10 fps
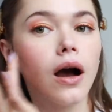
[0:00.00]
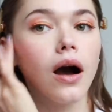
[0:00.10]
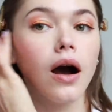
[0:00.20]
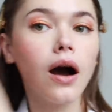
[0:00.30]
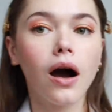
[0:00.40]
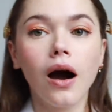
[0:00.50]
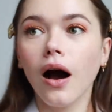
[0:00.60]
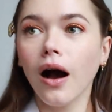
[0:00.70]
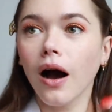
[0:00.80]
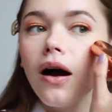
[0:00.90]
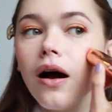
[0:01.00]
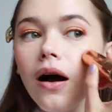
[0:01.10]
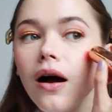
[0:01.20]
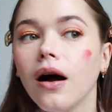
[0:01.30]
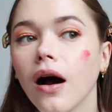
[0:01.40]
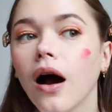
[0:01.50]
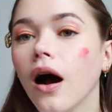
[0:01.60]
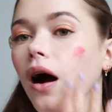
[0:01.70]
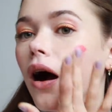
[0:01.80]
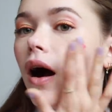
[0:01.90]
don't want to get too
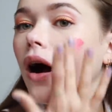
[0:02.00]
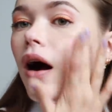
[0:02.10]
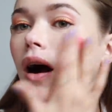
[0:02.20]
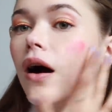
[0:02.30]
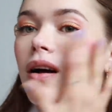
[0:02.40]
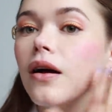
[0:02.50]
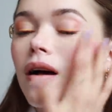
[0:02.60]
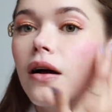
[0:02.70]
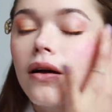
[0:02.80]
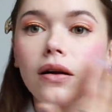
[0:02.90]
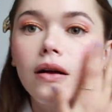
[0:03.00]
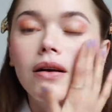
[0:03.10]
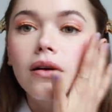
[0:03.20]
complicated with the shadow, you can